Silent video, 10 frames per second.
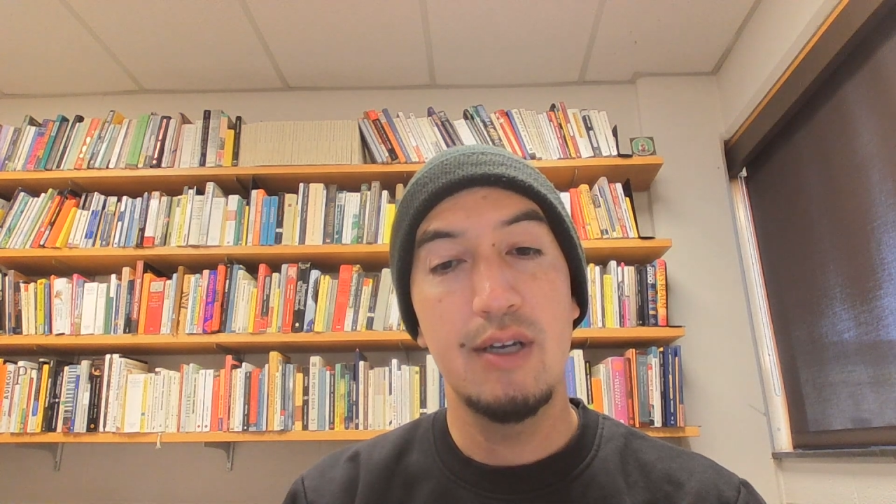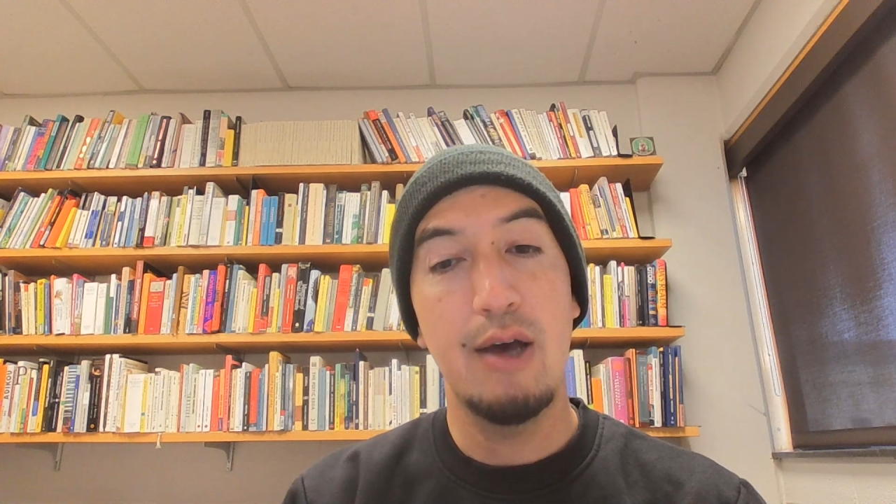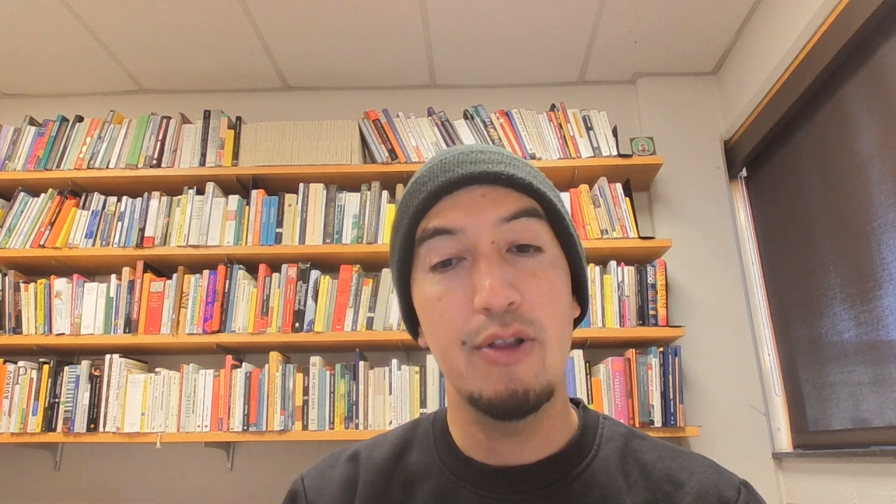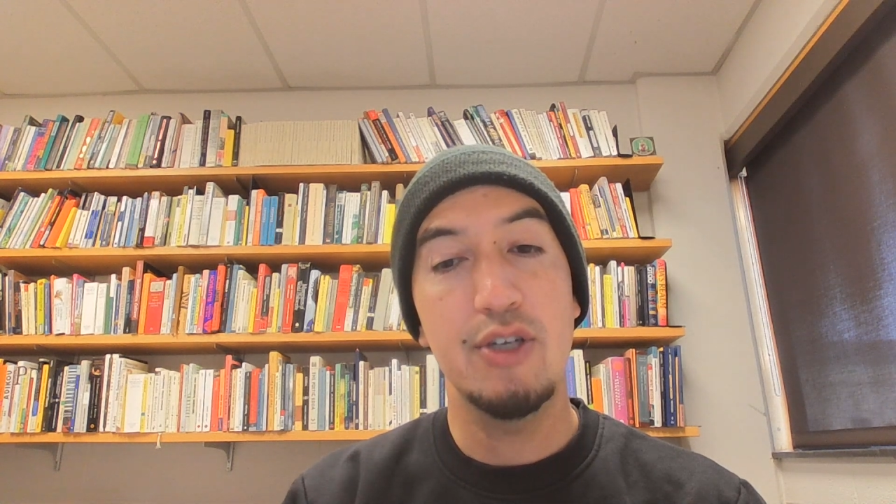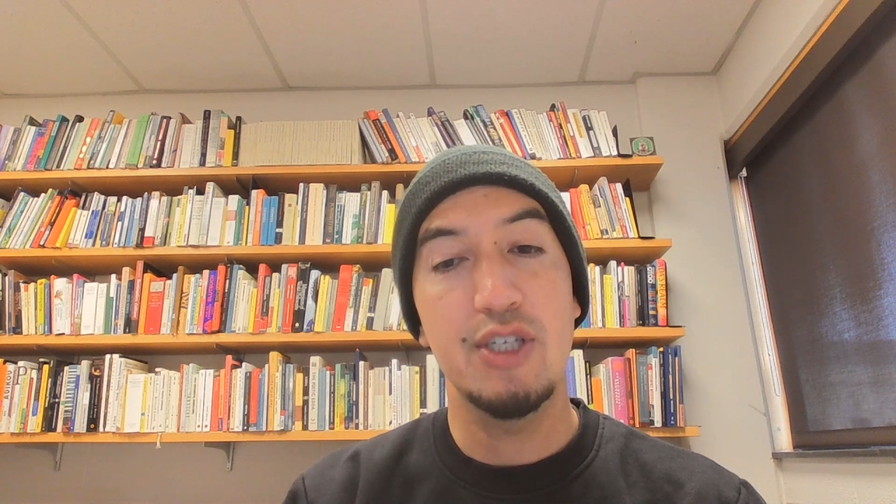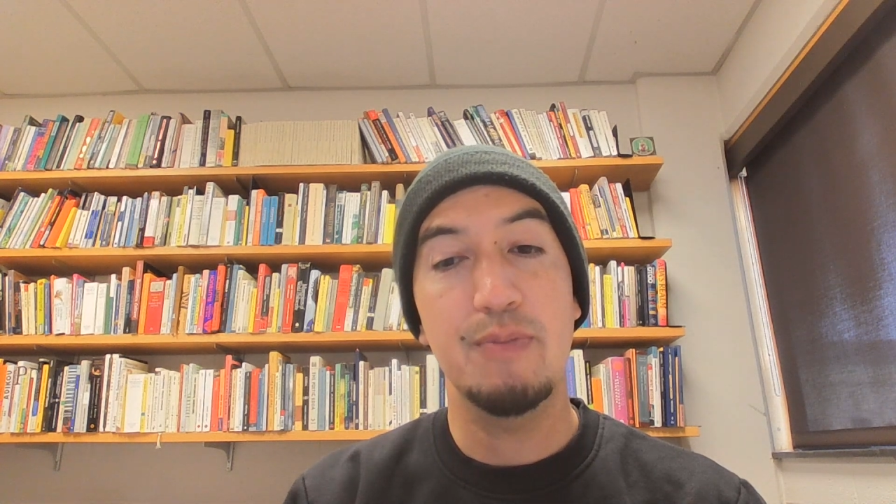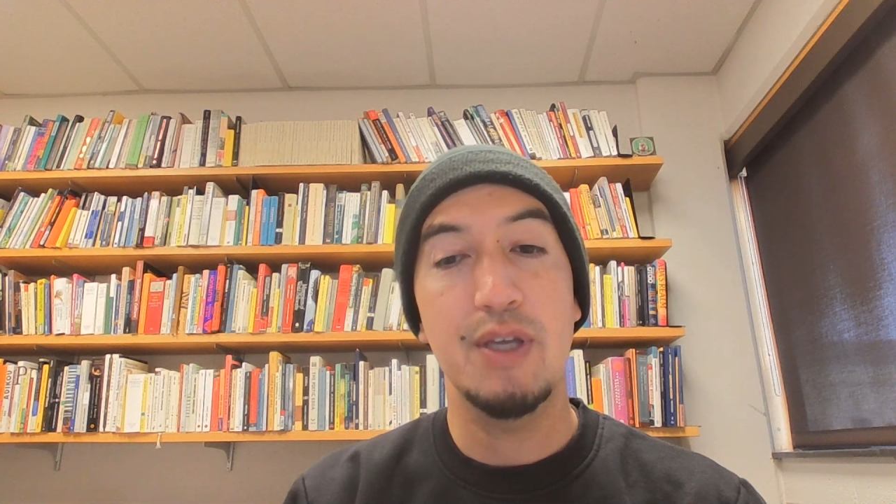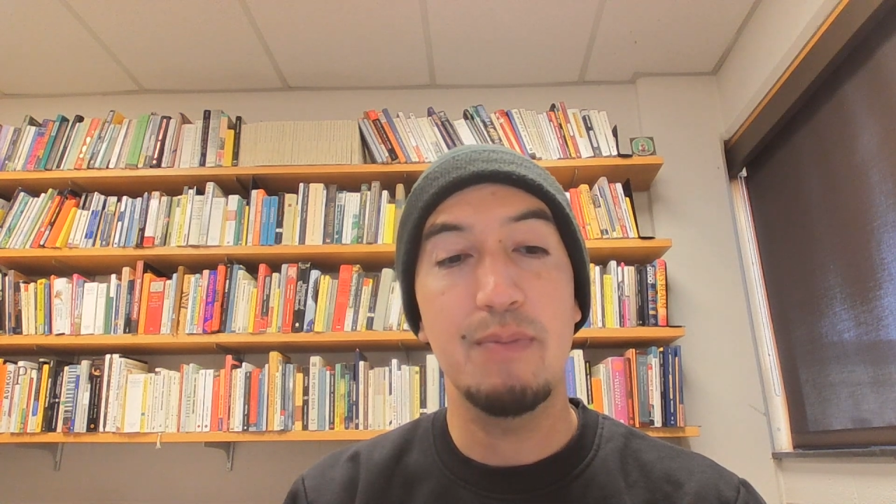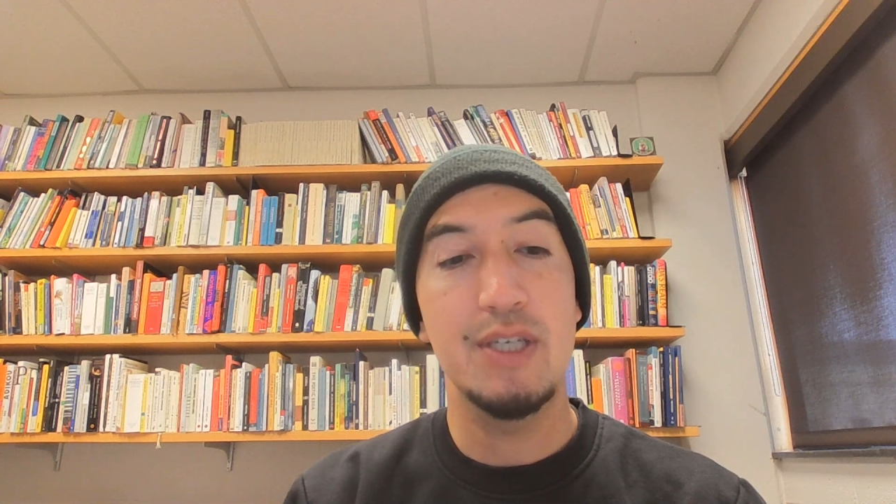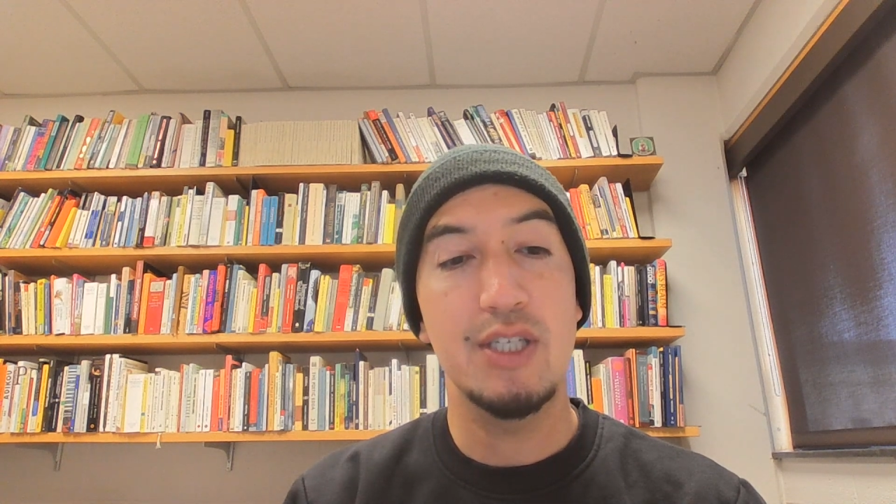Now there's
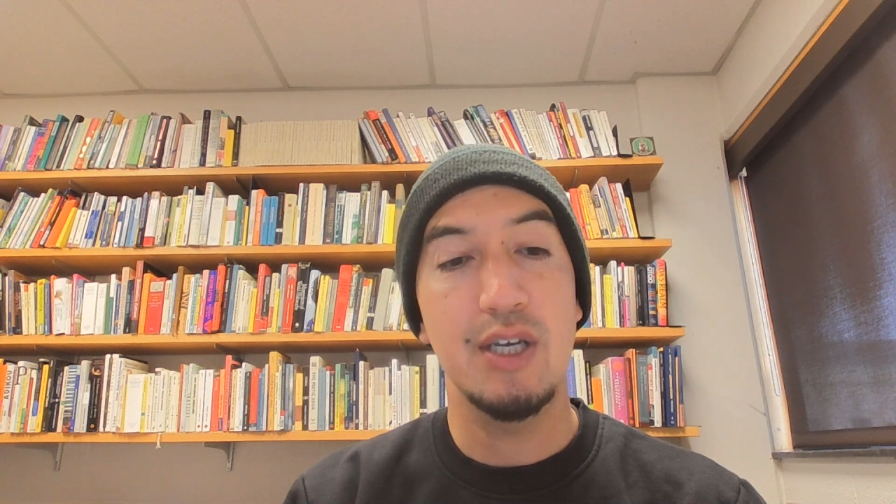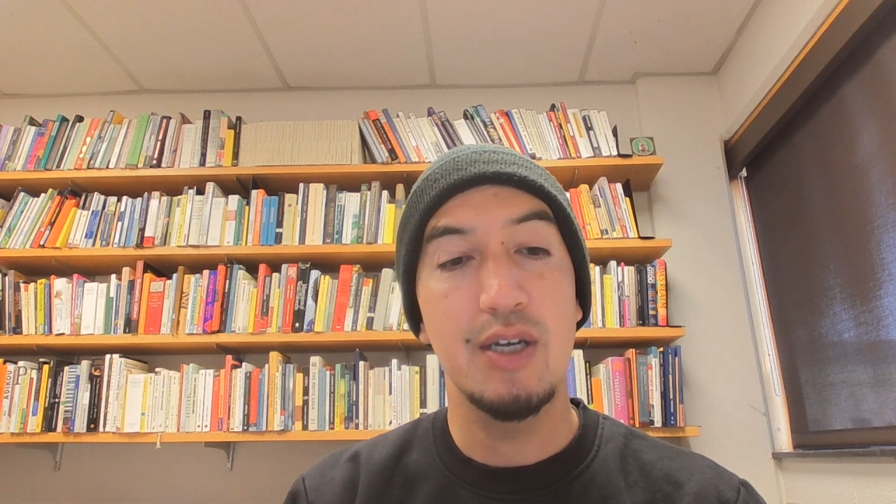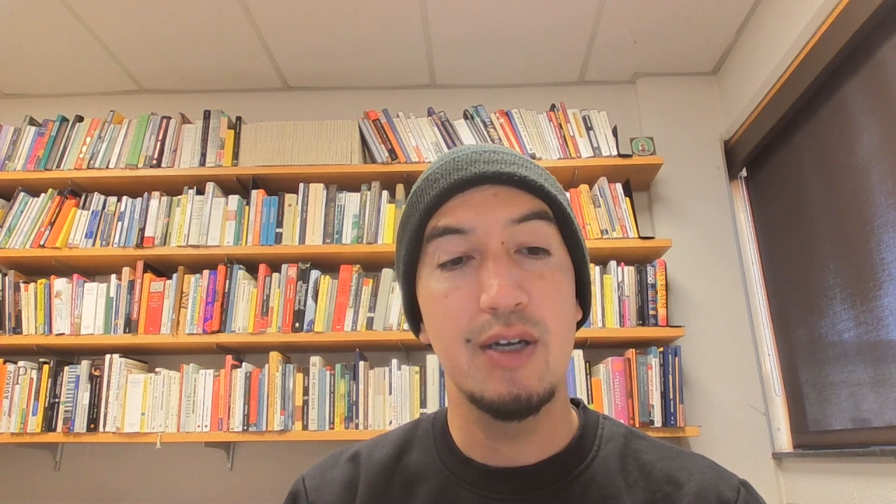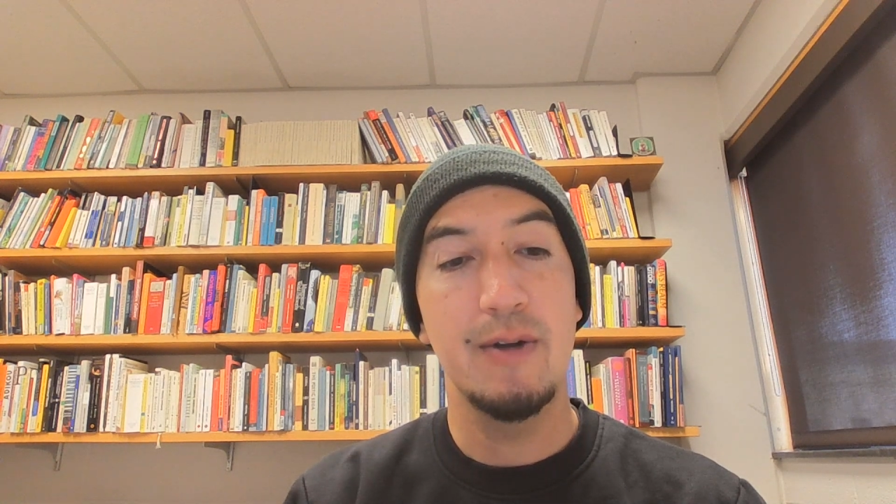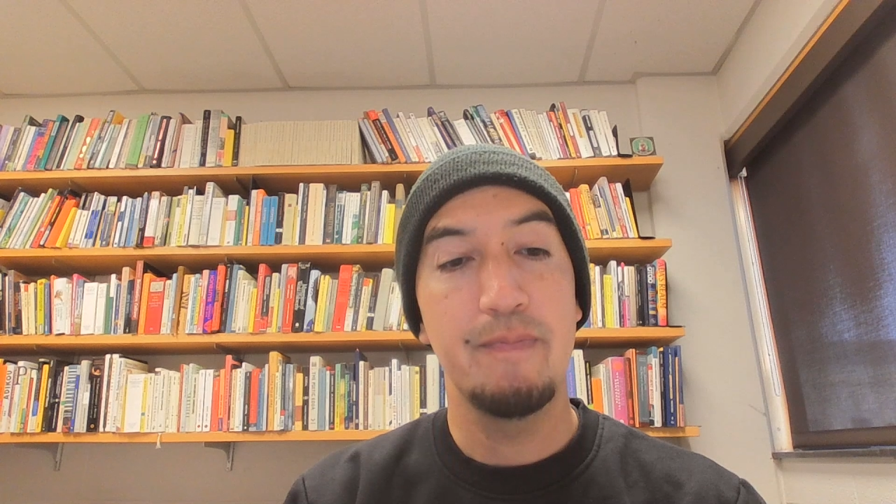something missing.